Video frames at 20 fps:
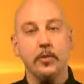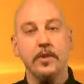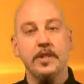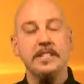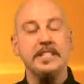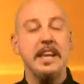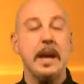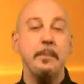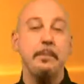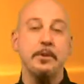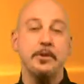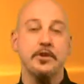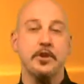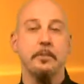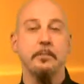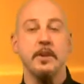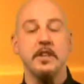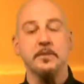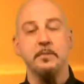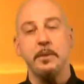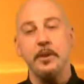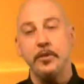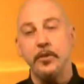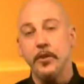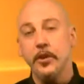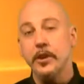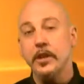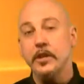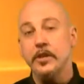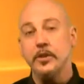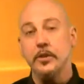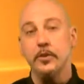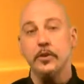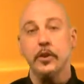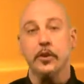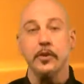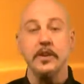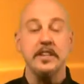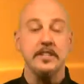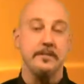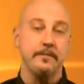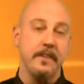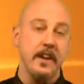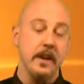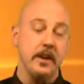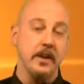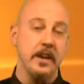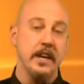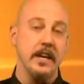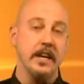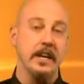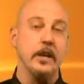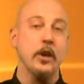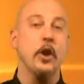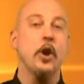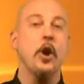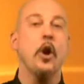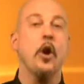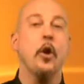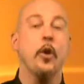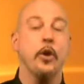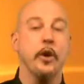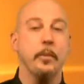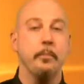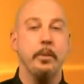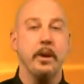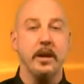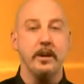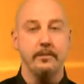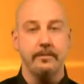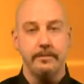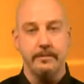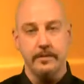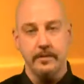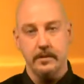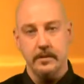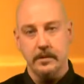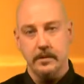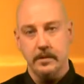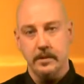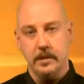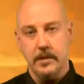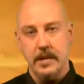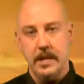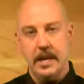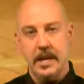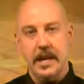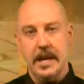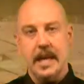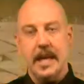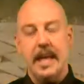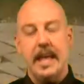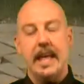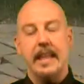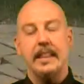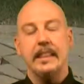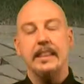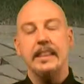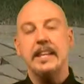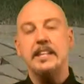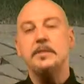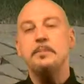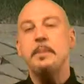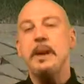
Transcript: the temperature must be 32 degrees Fahrenheit or above. Let's